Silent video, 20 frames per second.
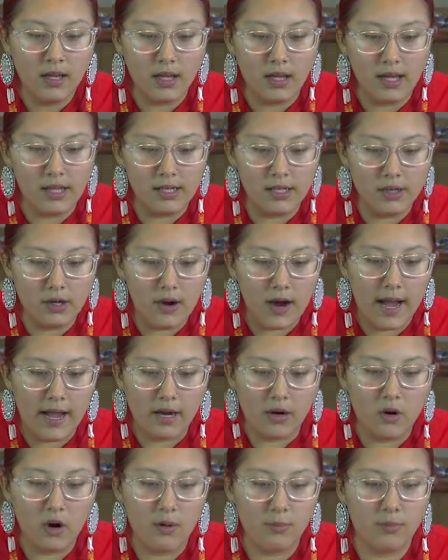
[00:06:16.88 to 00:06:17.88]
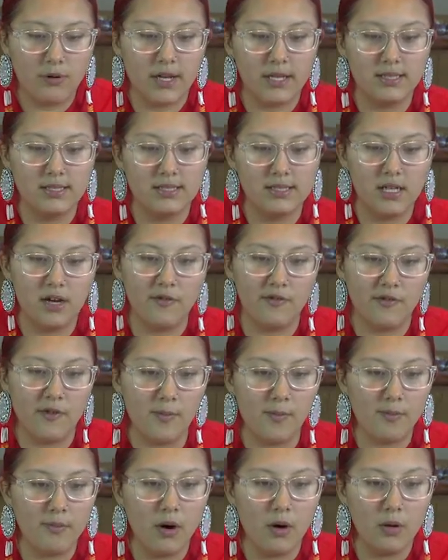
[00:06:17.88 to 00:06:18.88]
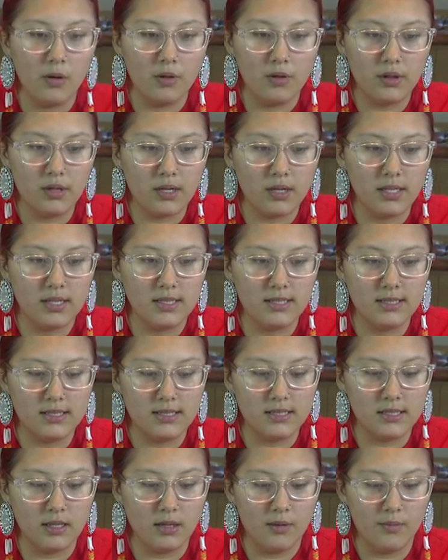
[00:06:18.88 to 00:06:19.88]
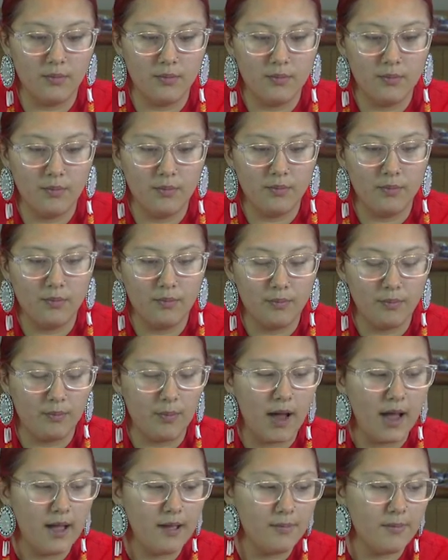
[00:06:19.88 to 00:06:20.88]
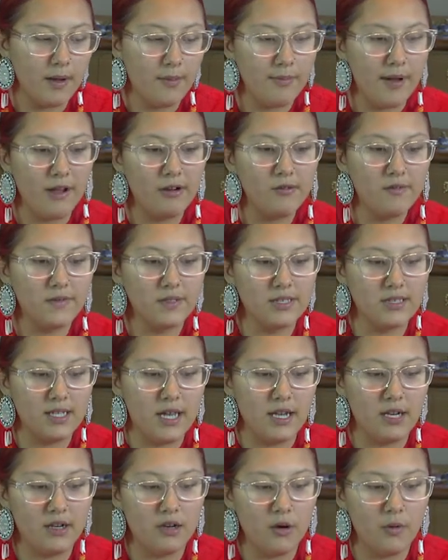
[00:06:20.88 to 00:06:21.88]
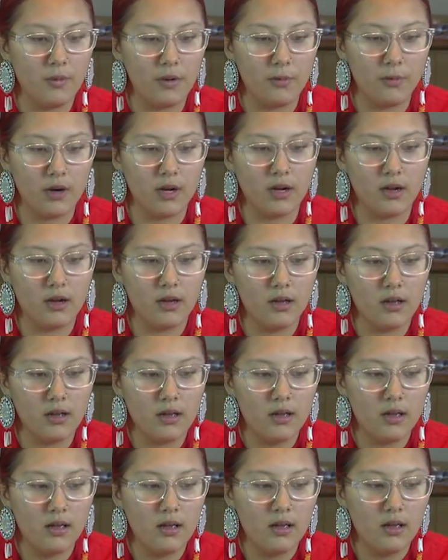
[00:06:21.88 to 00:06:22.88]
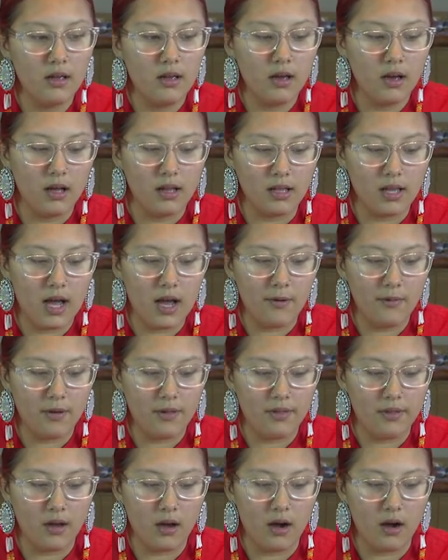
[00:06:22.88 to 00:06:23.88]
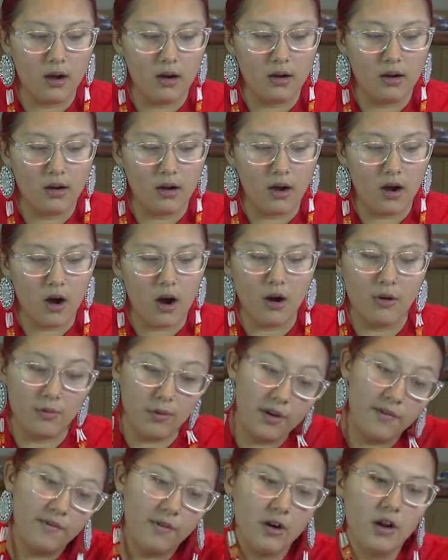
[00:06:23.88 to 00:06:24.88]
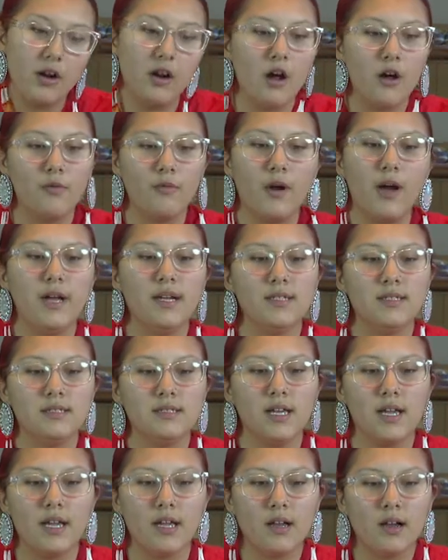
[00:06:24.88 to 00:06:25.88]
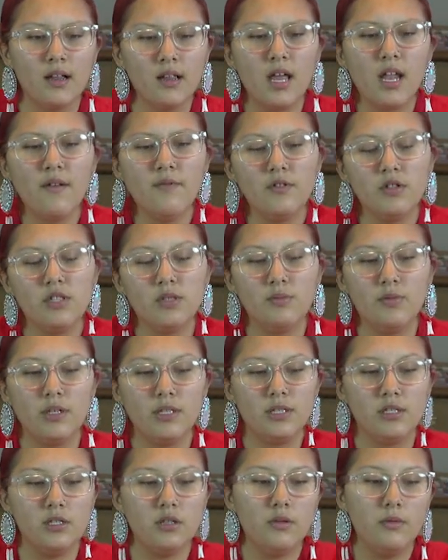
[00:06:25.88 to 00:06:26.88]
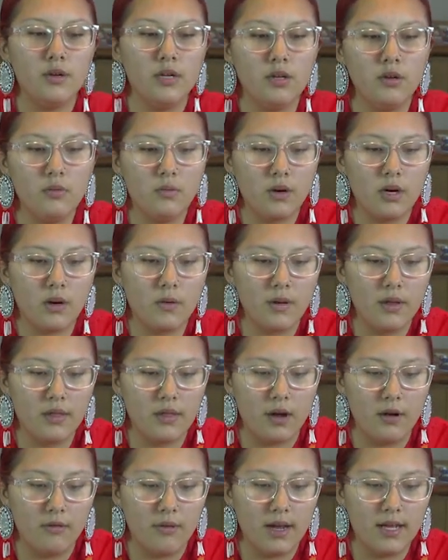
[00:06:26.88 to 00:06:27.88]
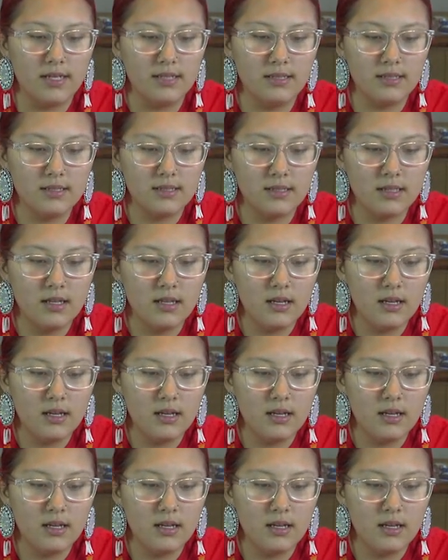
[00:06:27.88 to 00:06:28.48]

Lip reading: And you know, I incorporate stuff from both, because my Bad River side, you know, we work a lot with our river and our rice. Like a lot of Ojibwe's too, we do work with our rice.